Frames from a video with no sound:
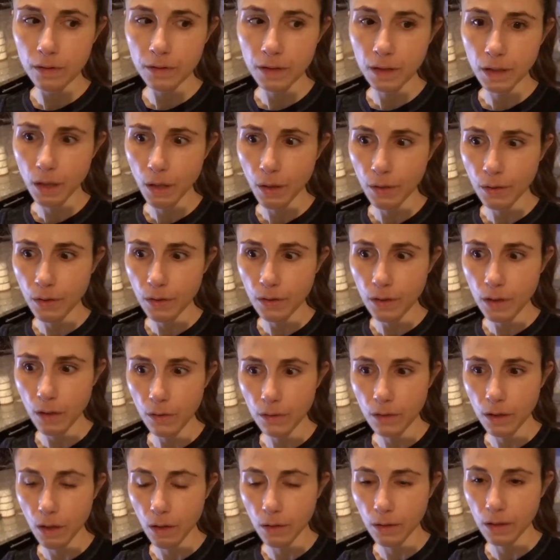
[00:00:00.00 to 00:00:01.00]
The Coco
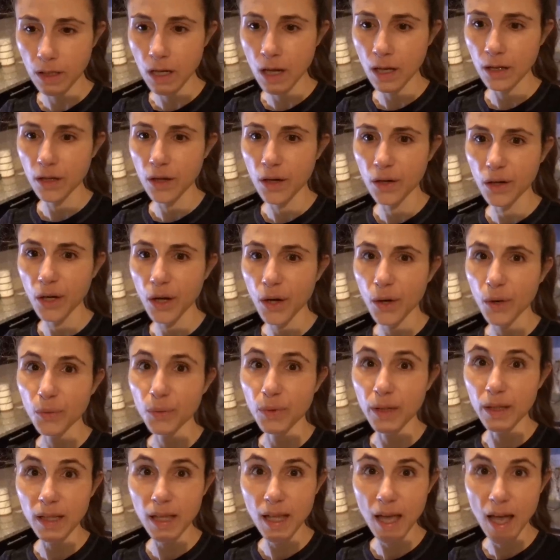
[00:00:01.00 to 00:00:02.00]
Yo coconut yogurt
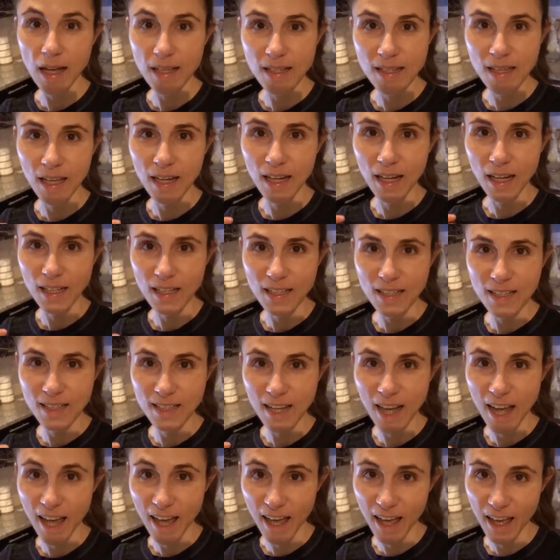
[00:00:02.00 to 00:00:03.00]
really has that nice
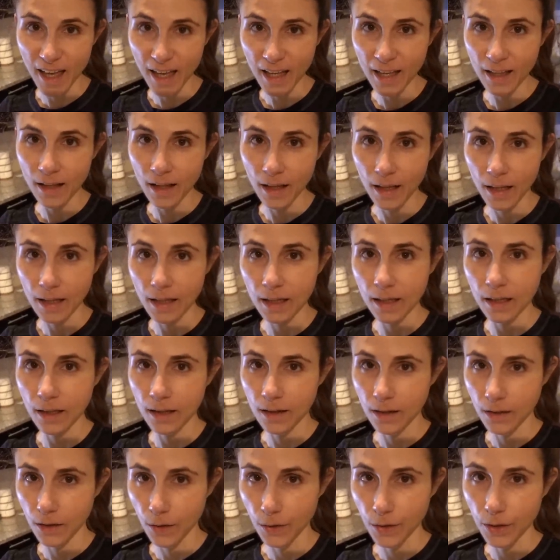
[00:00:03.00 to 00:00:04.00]
tang like
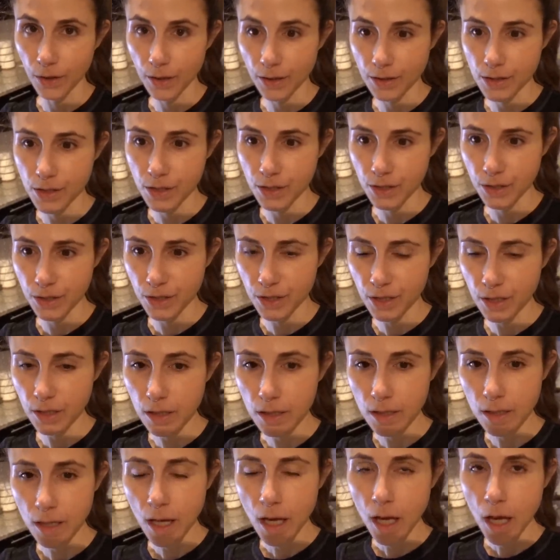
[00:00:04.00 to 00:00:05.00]
yogurt
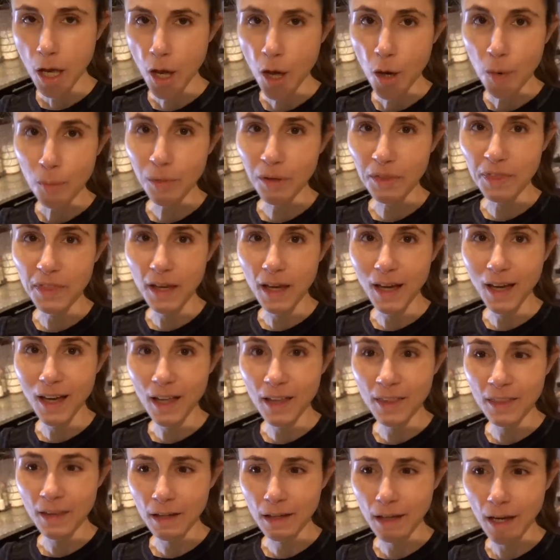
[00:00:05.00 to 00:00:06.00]
should, but
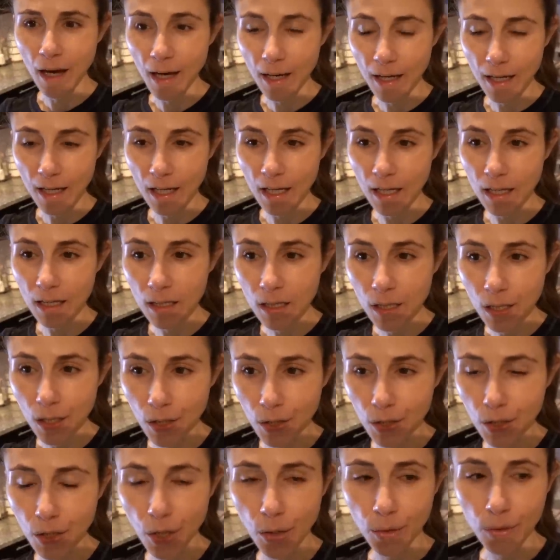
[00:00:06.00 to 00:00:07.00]
then the Kite
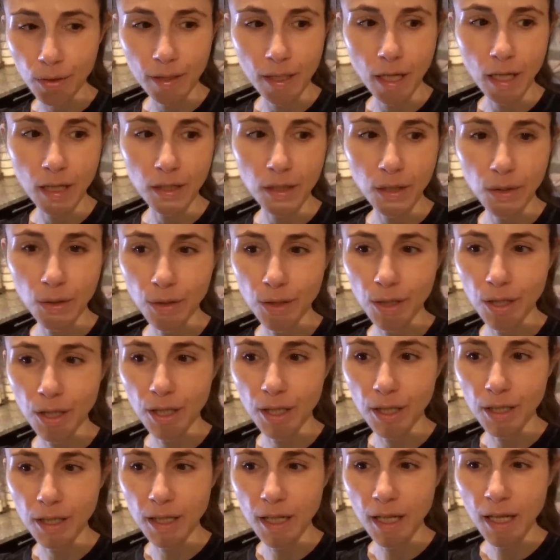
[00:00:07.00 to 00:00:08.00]
Hill coconut
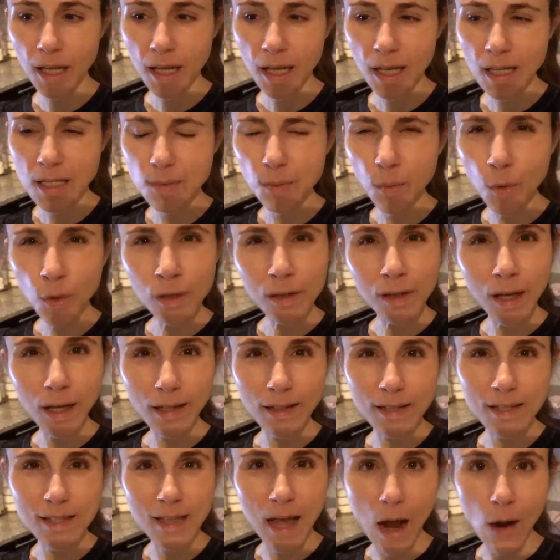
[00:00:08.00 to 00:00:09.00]
yogurt is more like
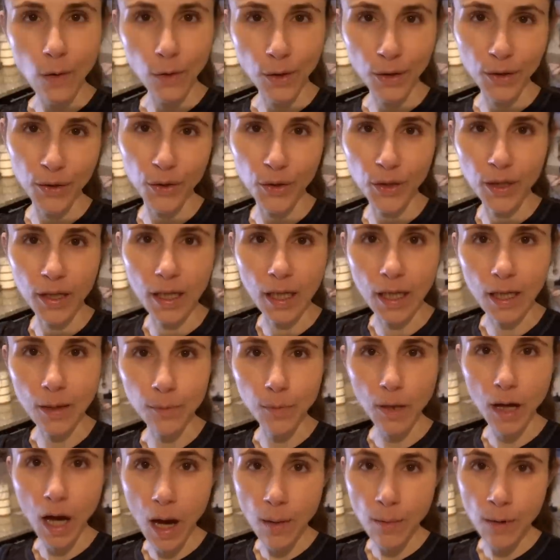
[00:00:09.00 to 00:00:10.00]
sour
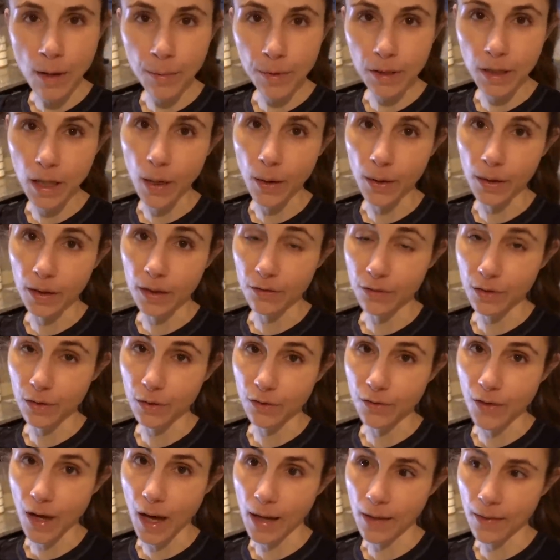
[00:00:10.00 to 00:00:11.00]
cream. Comment below on if
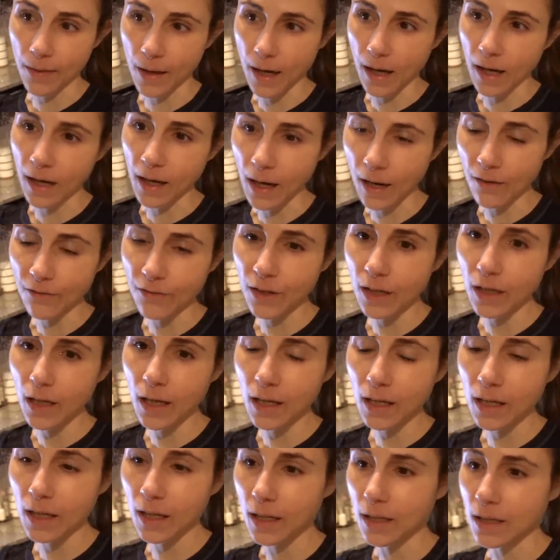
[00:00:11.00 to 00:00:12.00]
you've had that. I feel
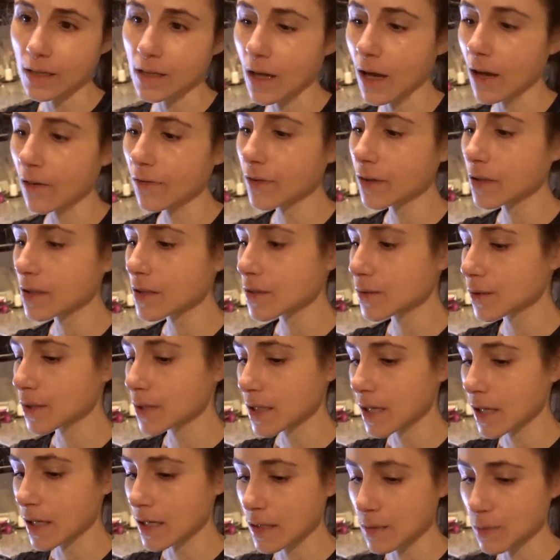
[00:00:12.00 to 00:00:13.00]
like it, I feel as though it
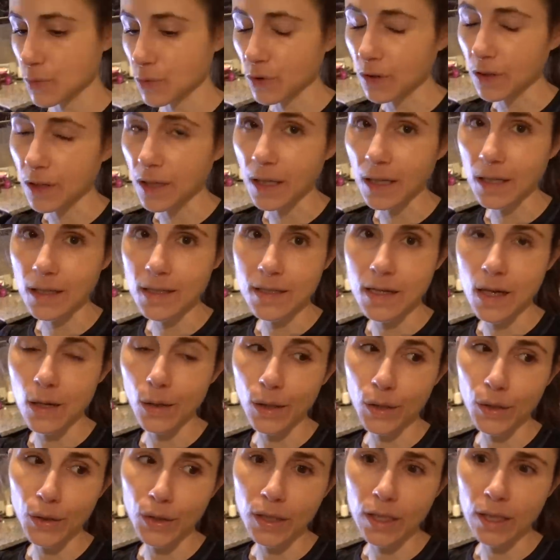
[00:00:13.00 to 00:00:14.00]
tastes more like
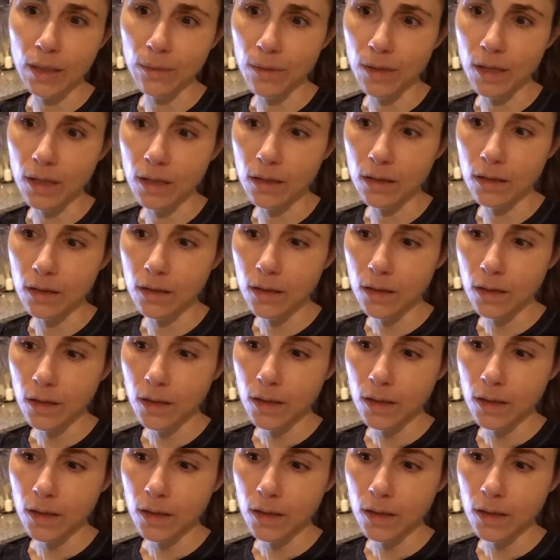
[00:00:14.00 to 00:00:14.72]
sour cream than